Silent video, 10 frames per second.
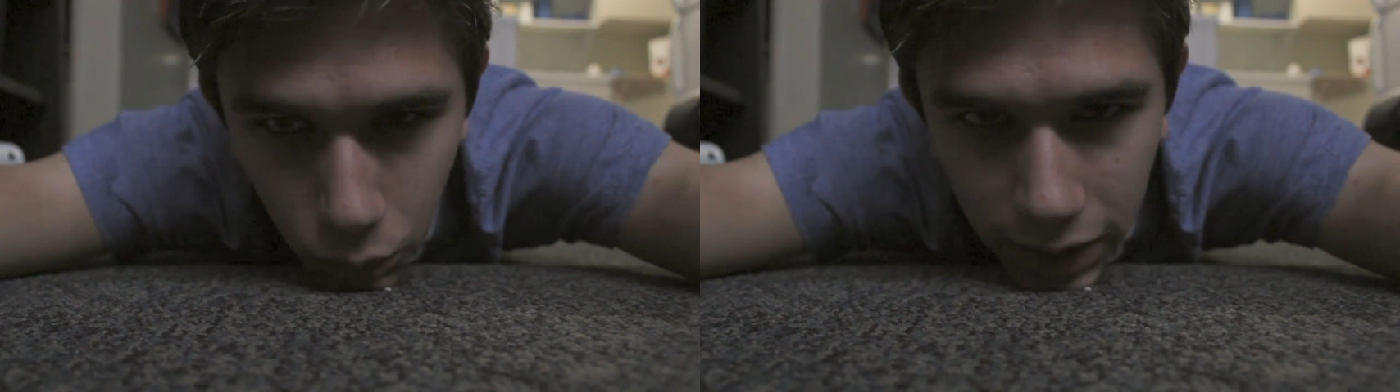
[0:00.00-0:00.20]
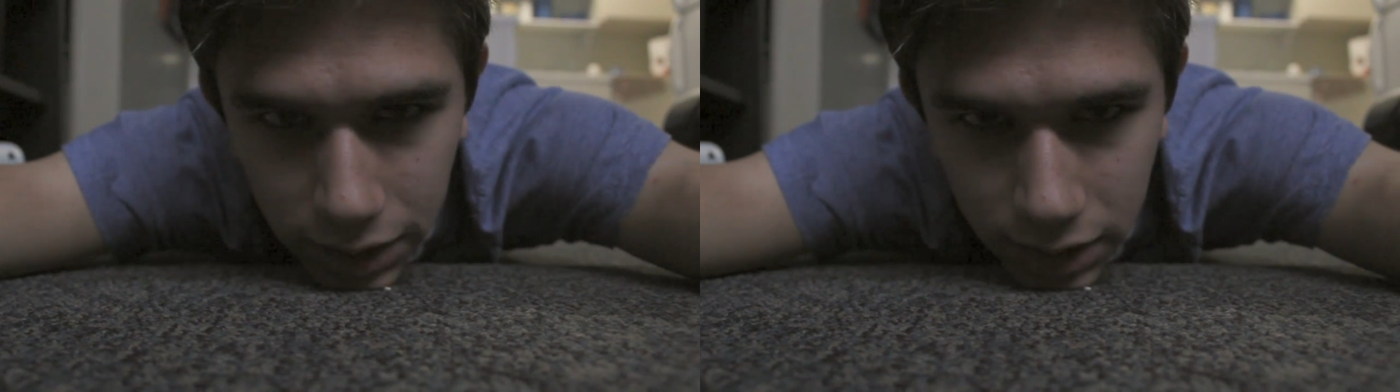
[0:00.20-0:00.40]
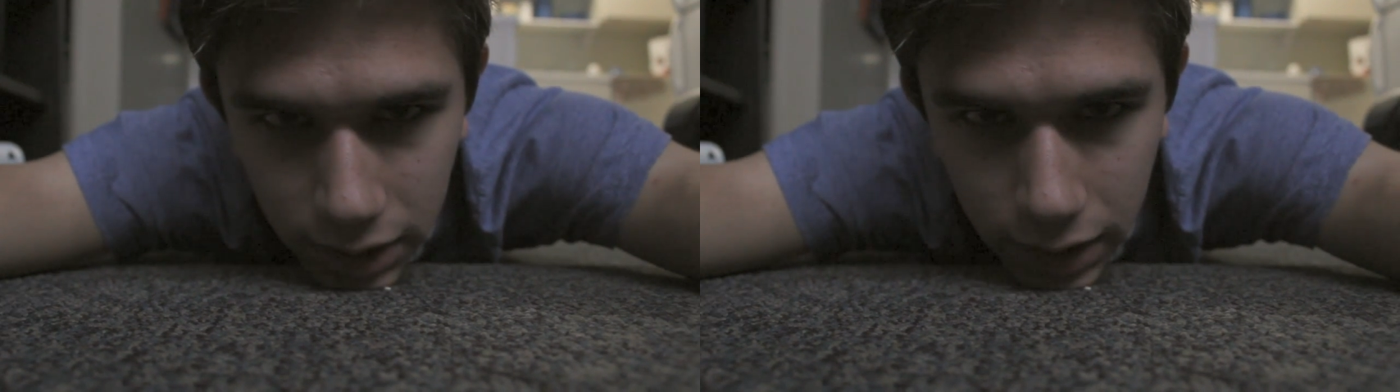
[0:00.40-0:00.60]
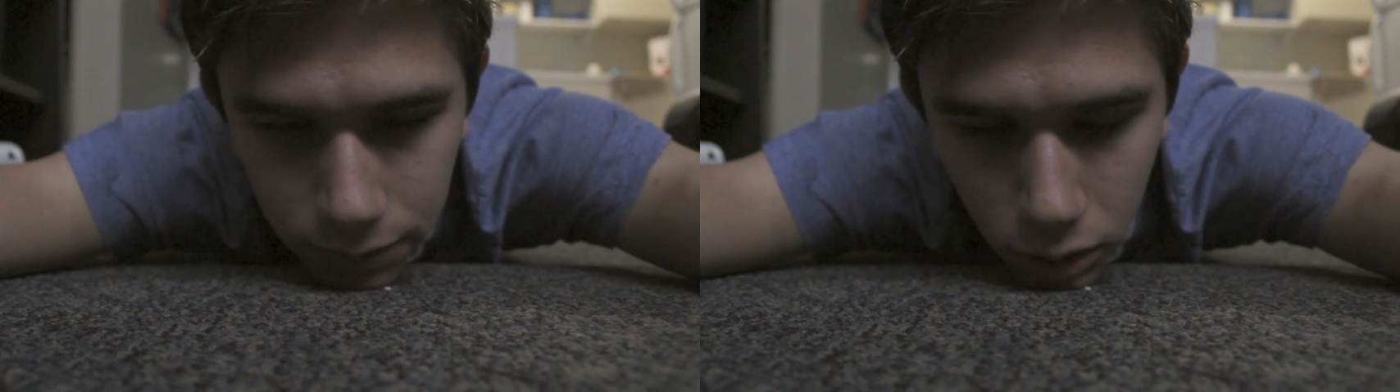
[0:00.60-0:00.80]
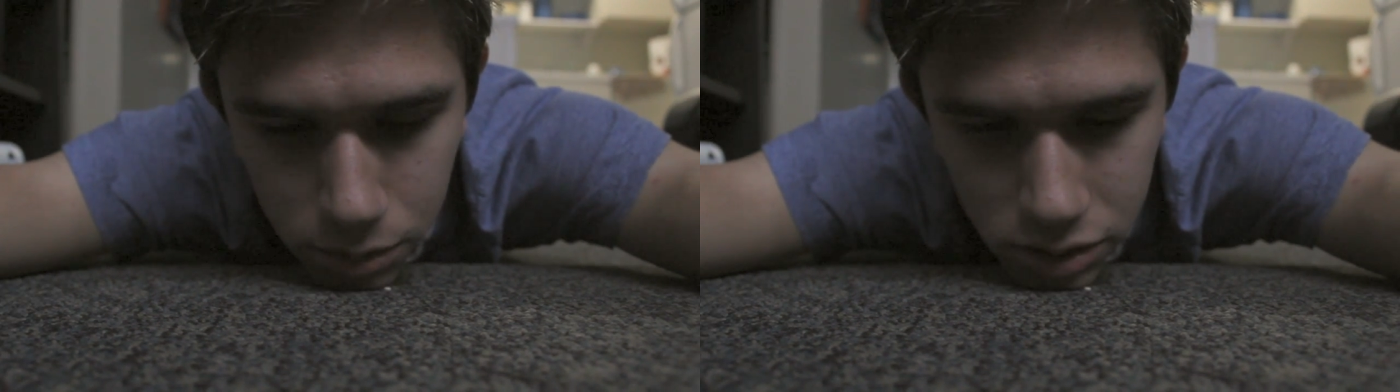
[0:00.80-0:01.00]
When alien life
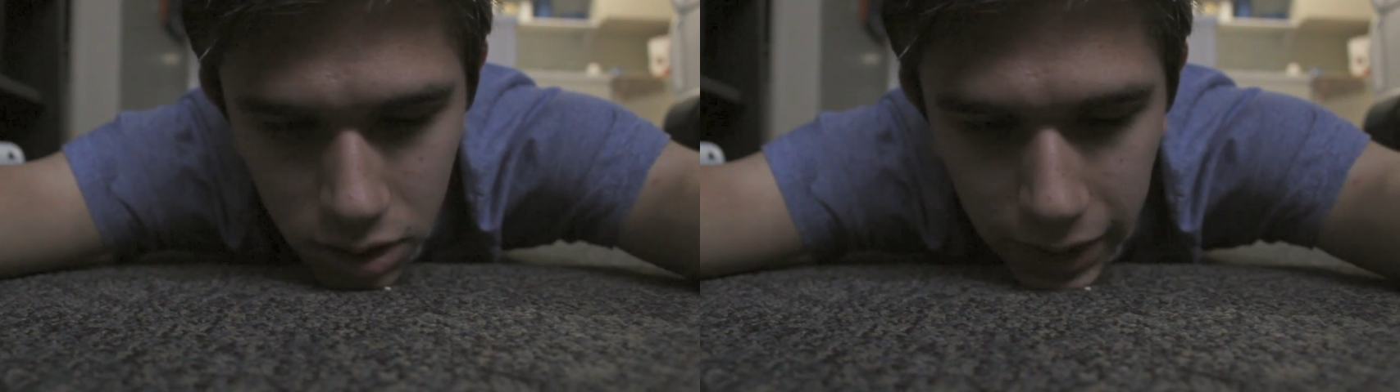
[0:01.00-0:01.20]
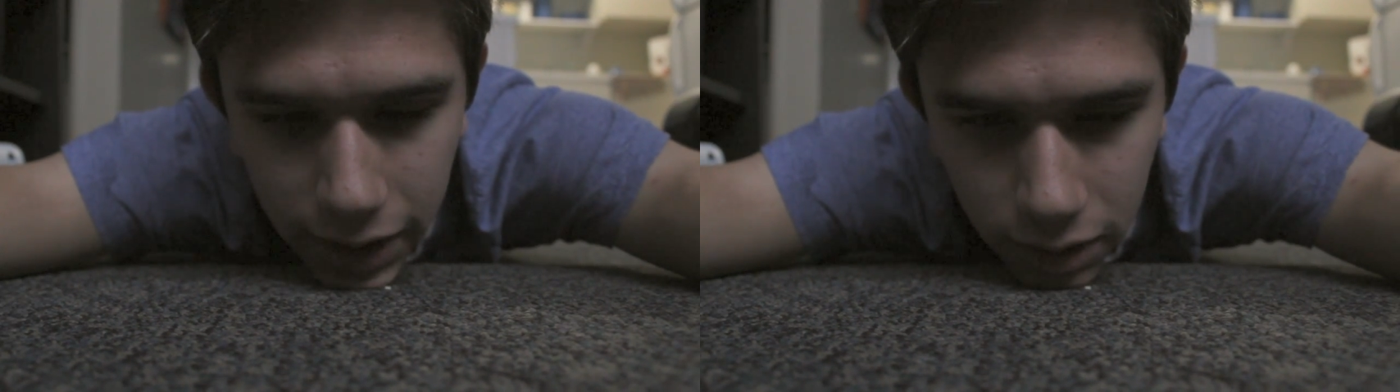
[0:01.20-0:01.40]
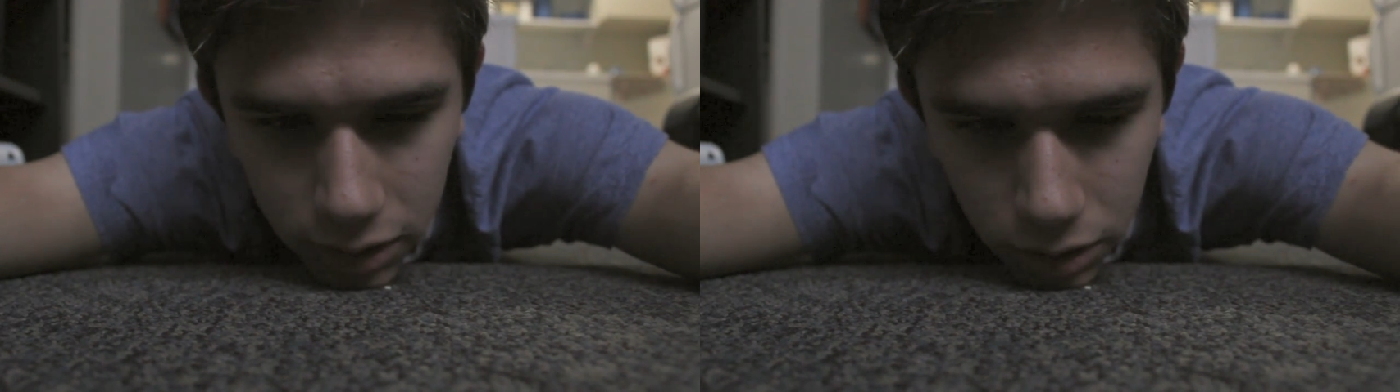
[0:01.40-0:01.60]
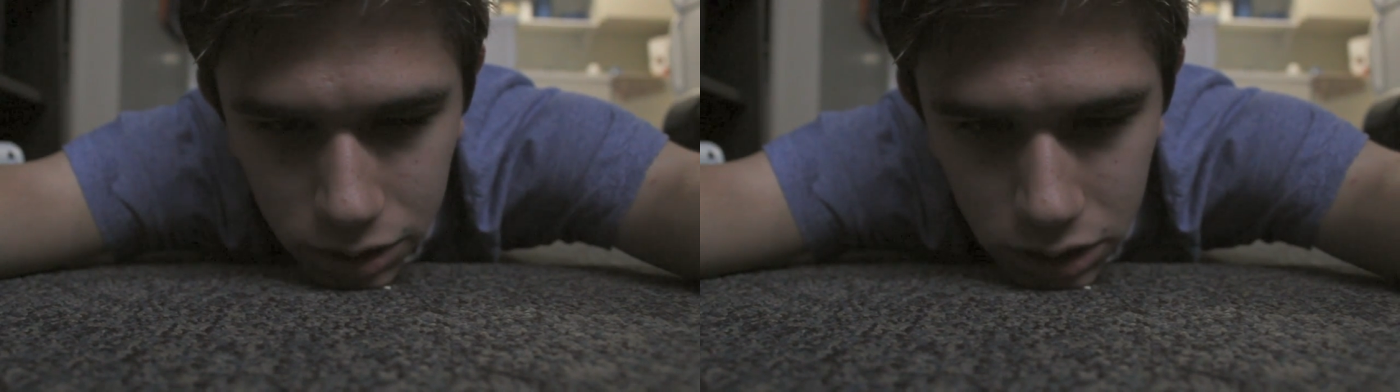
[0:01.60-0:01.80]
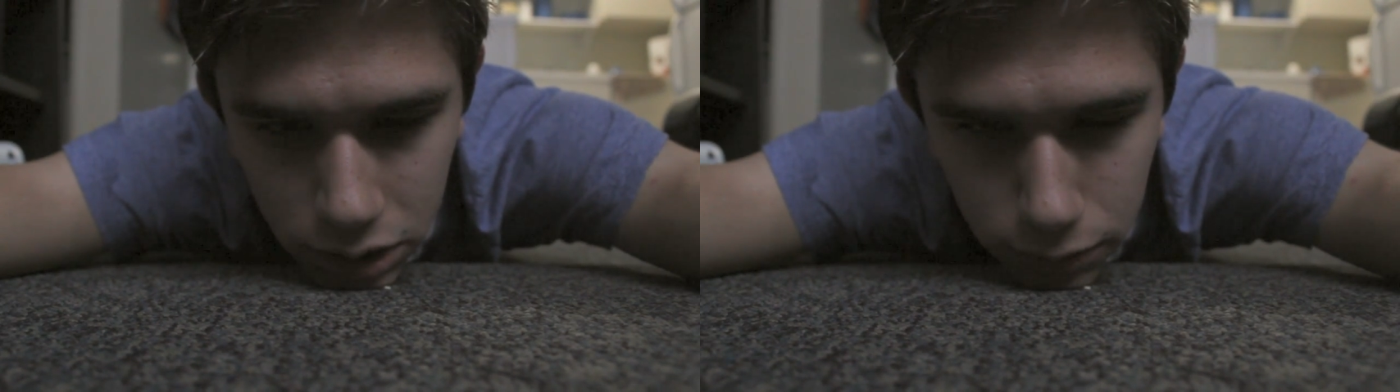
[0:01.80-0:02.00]
forms look back at our
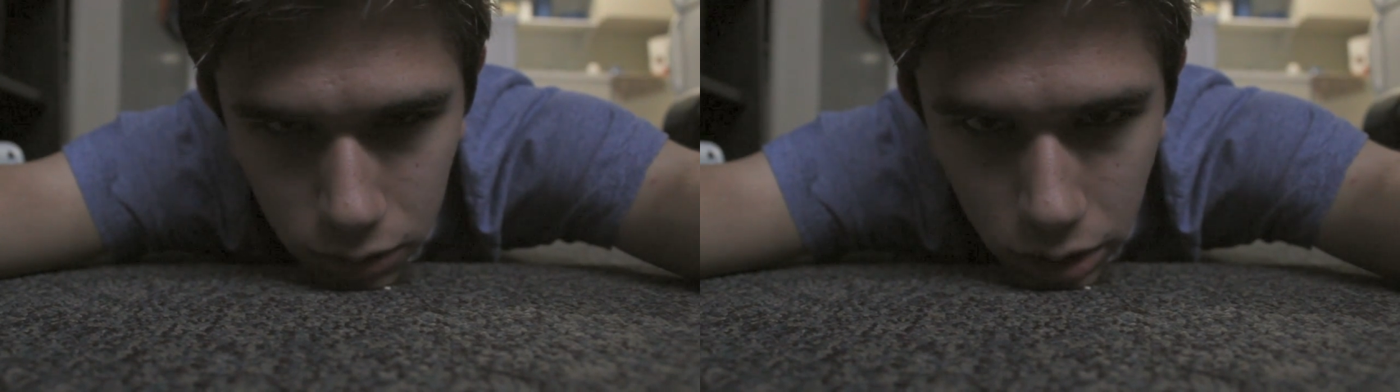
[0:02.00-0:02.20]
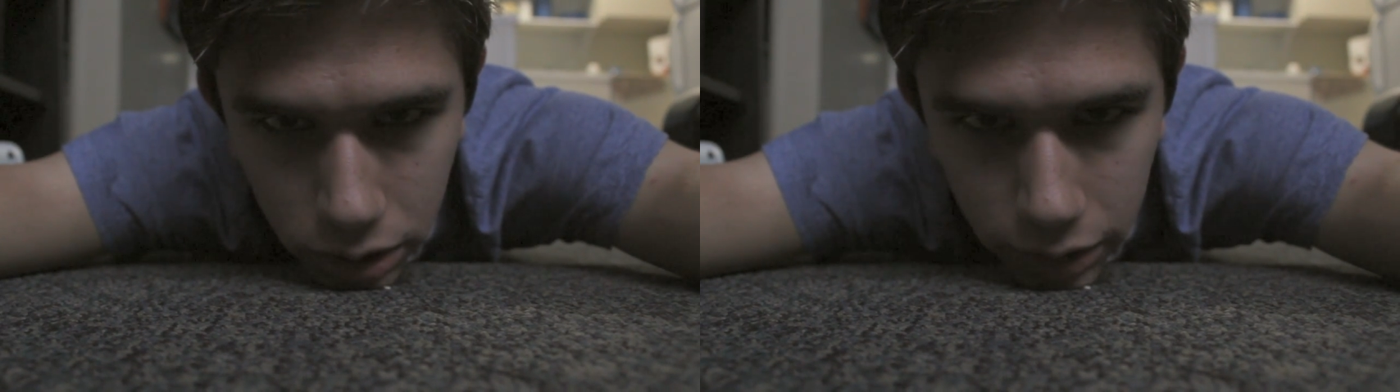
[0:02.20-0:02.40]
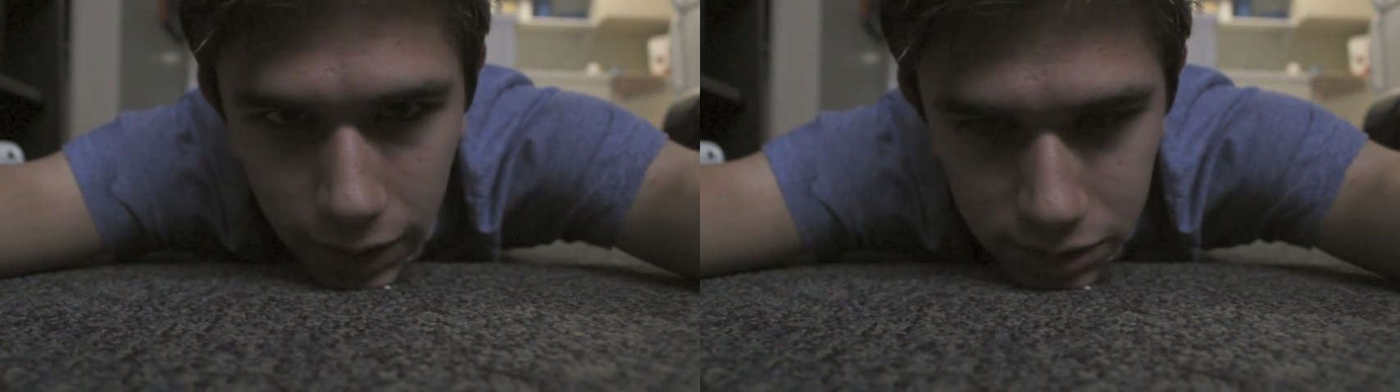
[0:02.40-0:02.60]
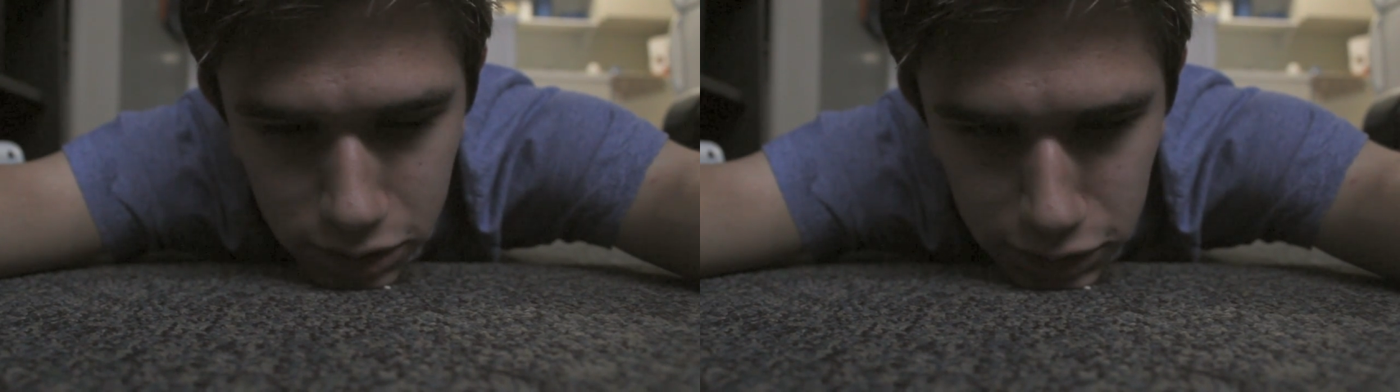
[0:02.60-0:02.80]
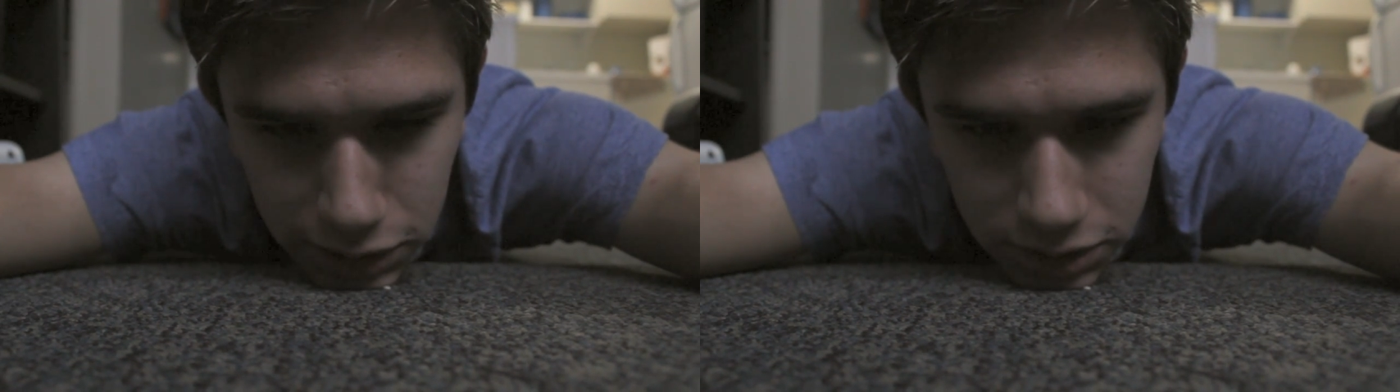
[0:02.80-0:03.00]
culture in
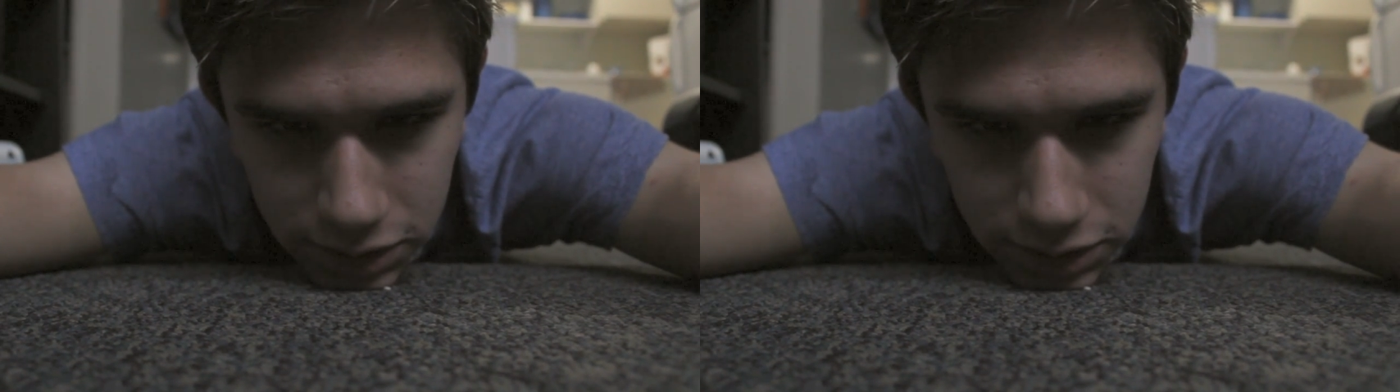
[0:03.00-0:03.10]
400,000 years,